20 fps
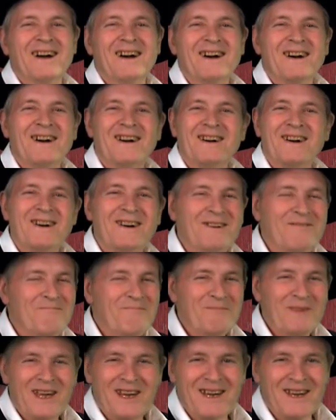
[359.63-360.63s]
oh,
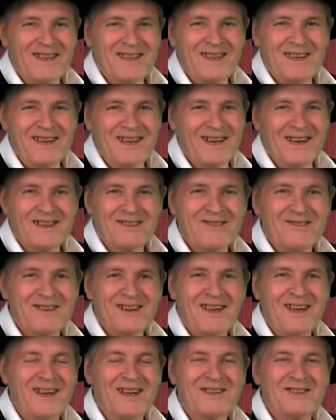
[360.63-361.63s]
many things will
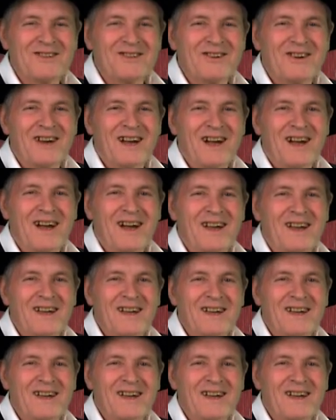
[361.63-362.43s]
catch your eye,